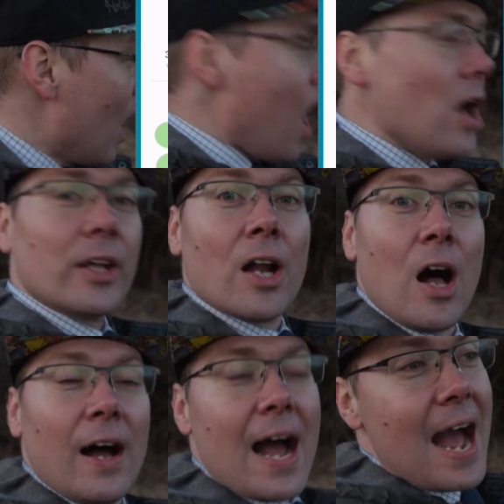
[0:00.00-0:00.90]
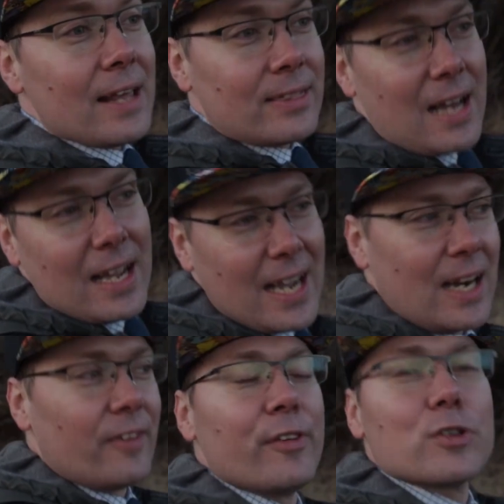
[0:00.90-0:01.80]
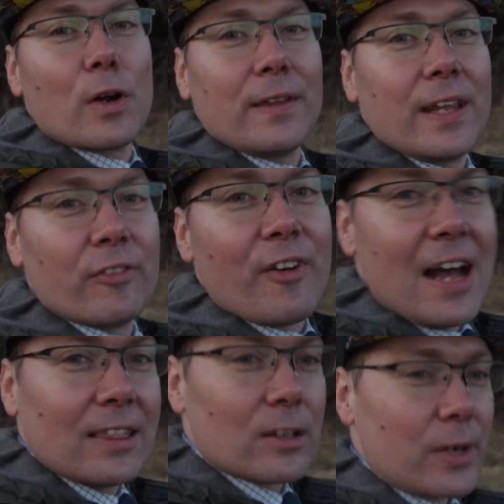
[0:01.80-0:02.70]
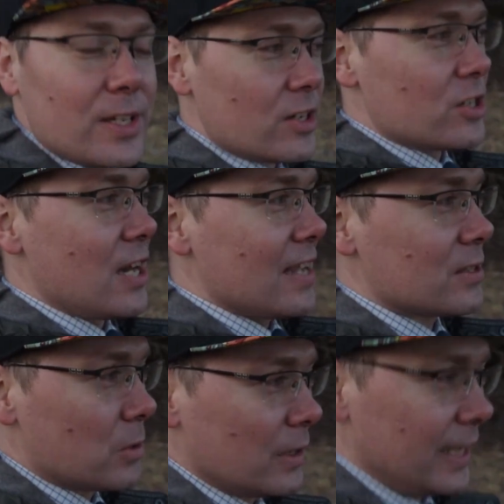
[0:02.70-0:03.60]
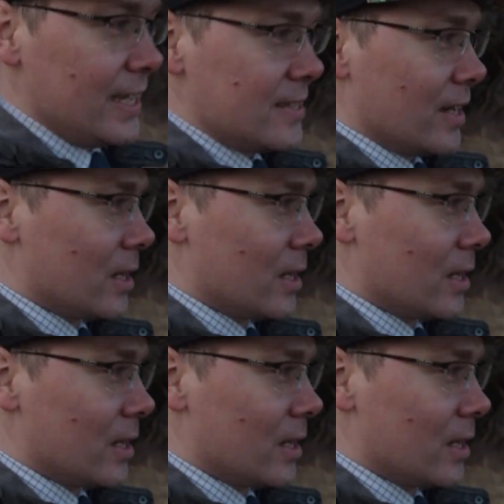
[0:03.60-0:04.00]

All in all, I kind of enjoyed the event. The research tasks were really easy to